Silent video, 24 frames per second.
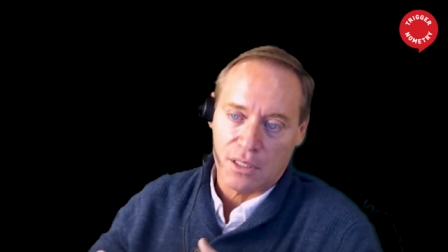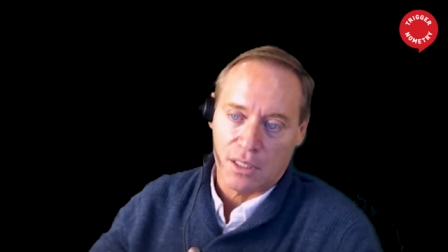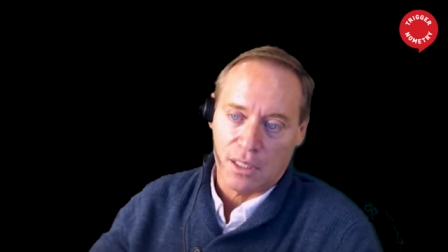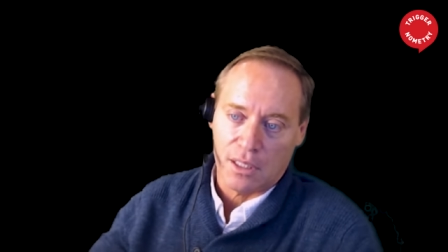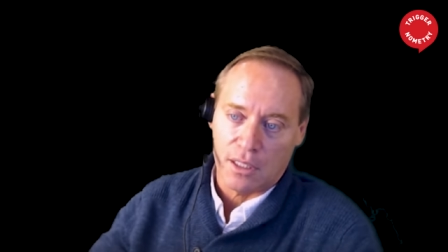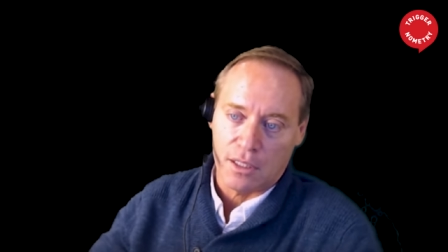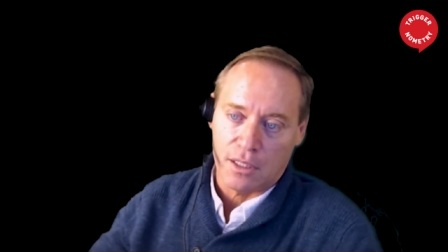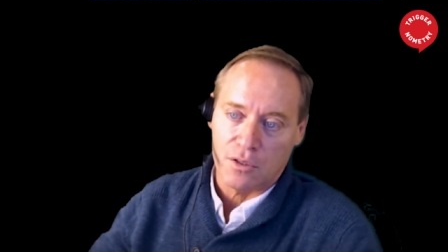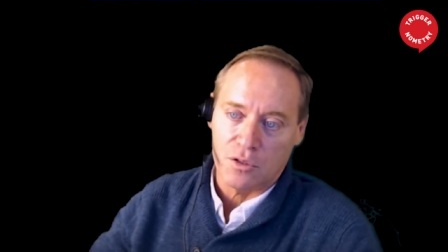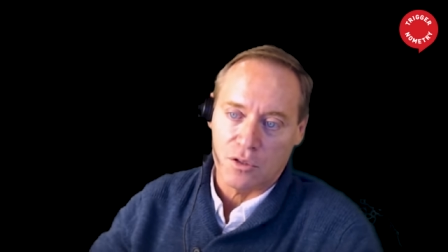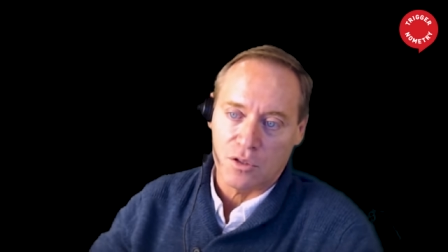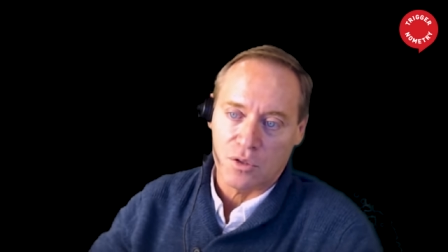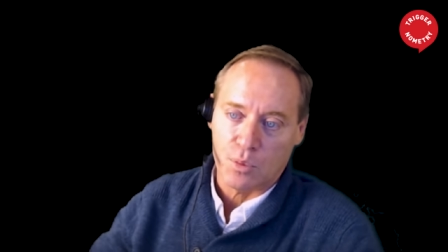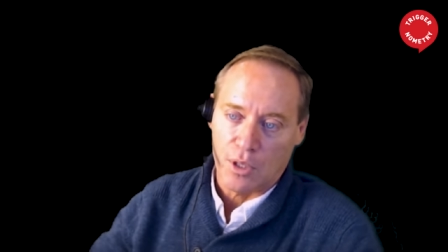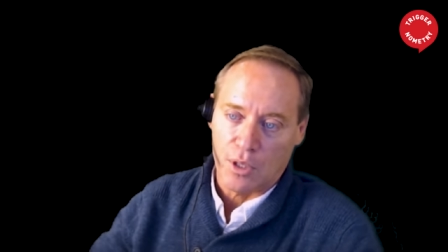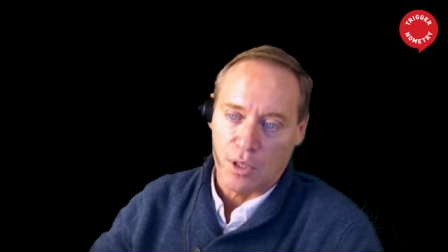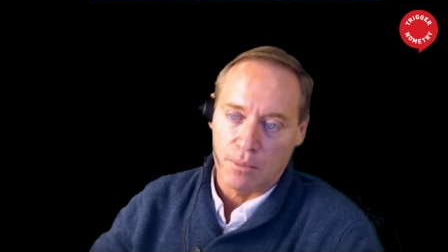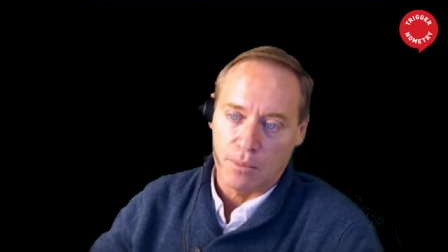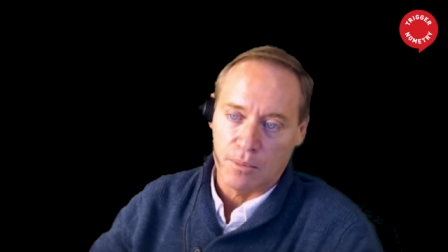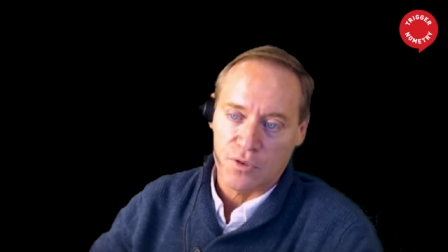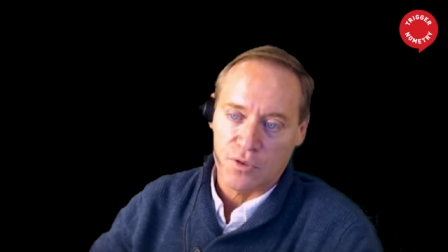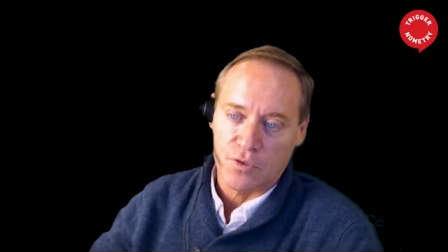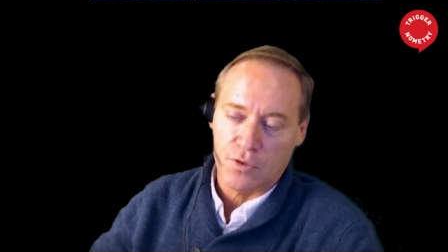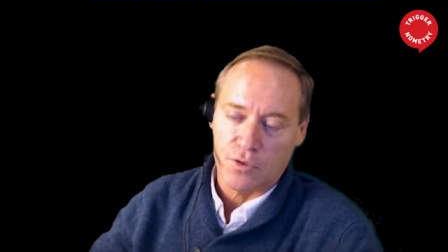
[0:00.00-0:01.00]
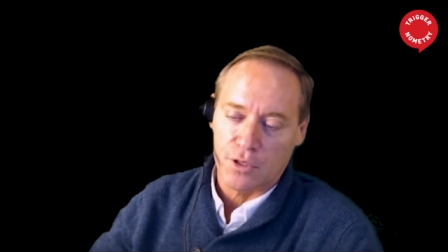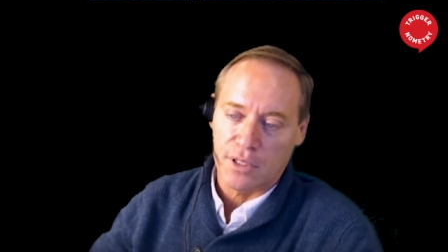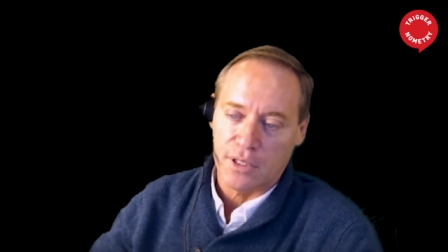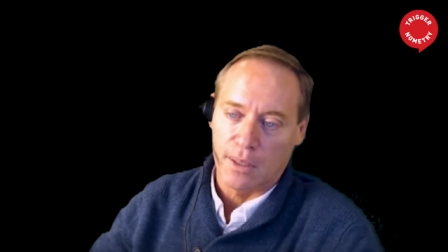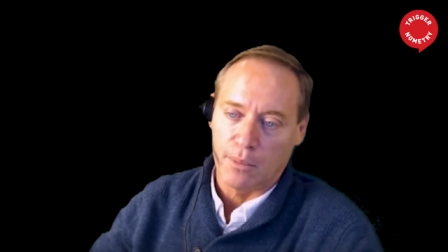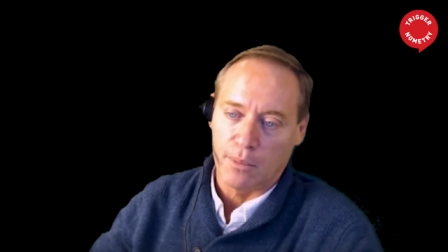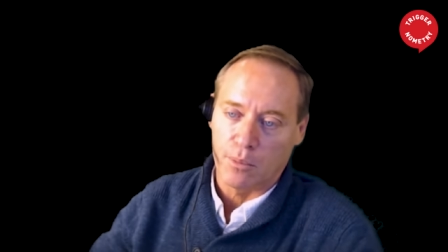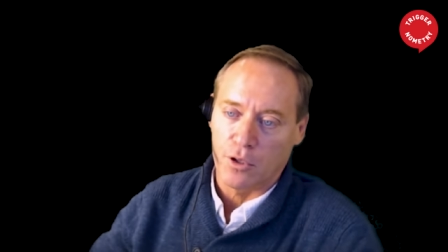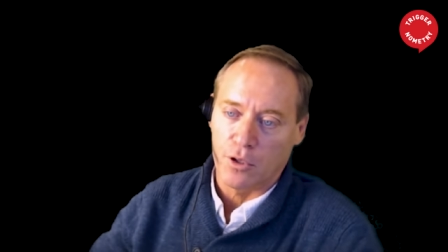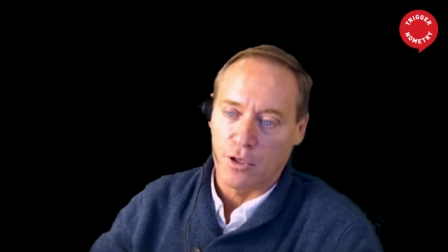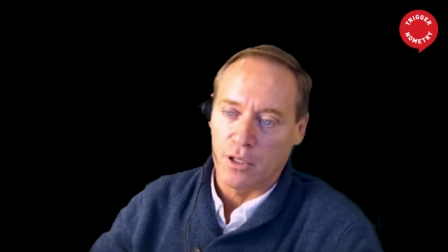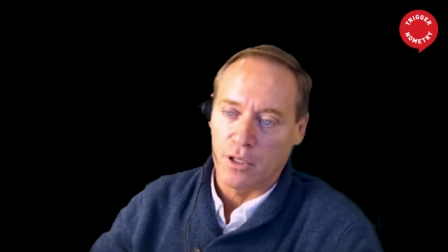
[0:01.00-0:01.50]
a lot of those problems for a
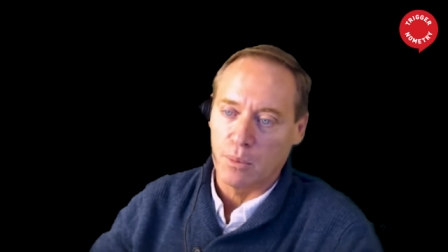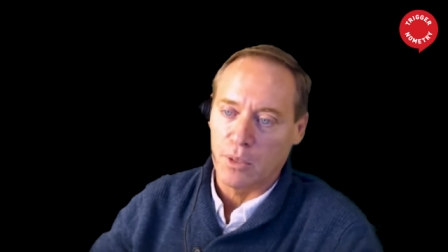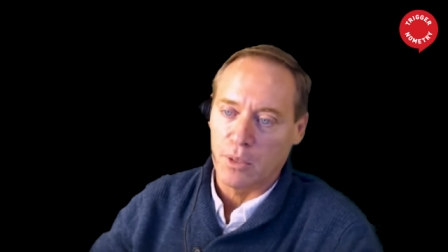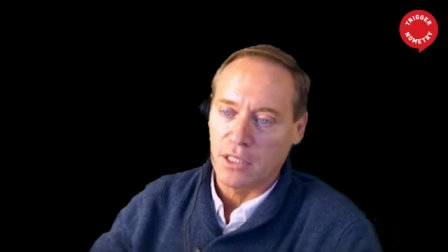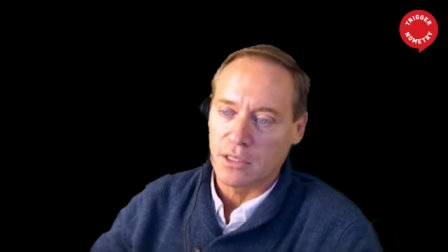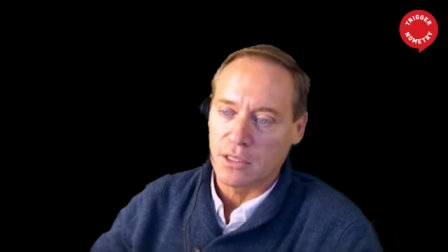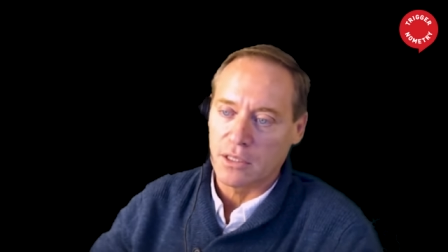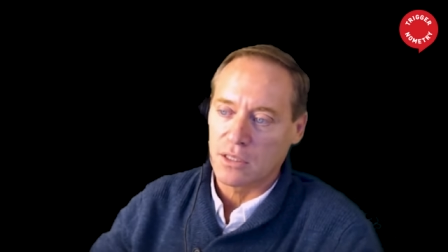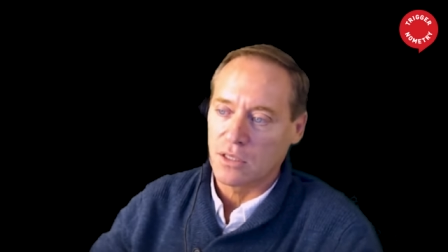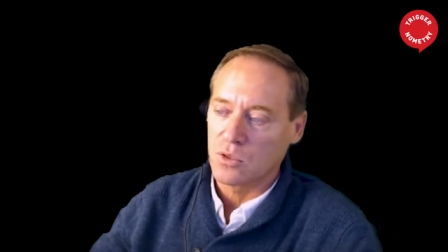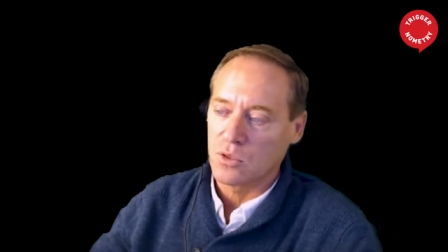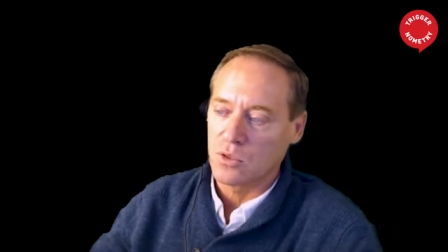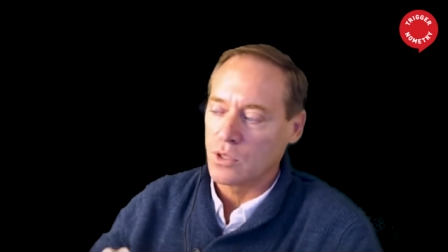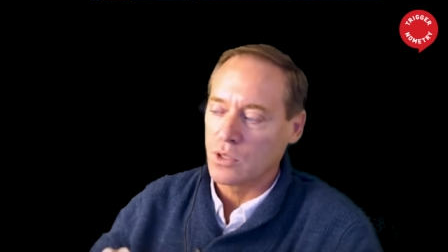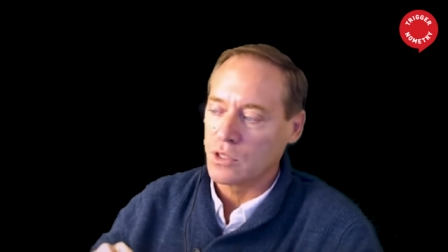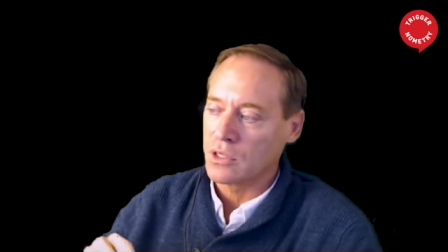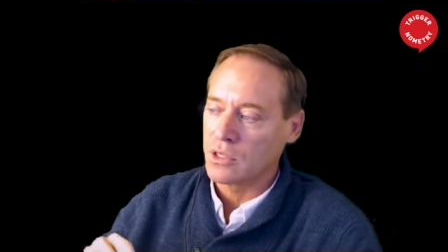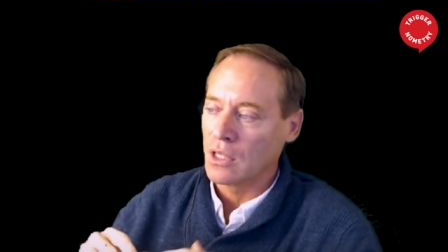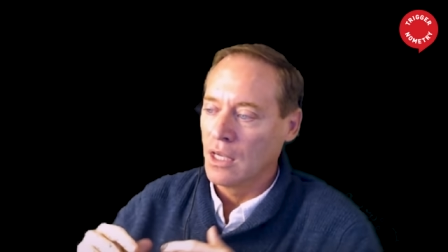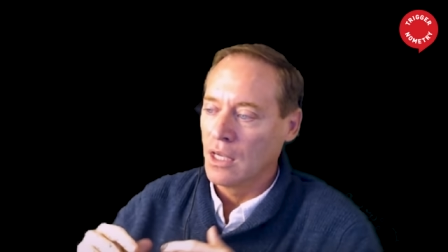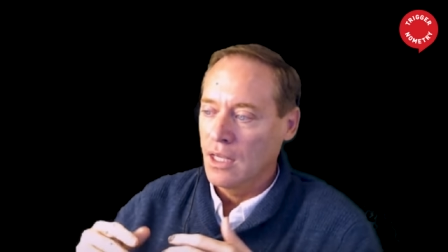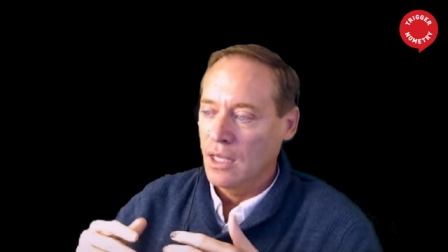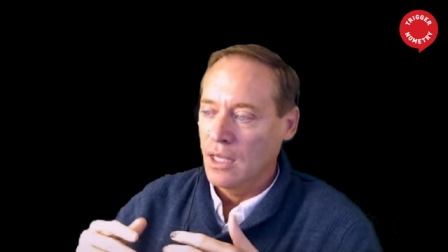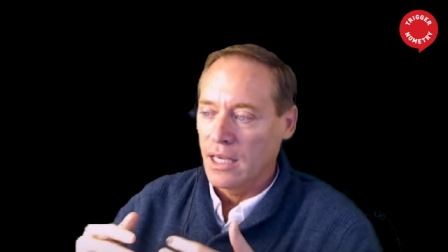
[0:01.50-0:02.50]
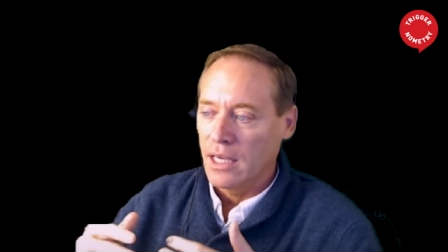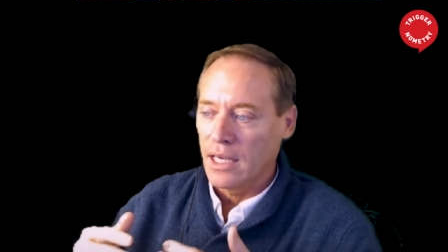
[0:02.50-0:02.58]
temporary basis was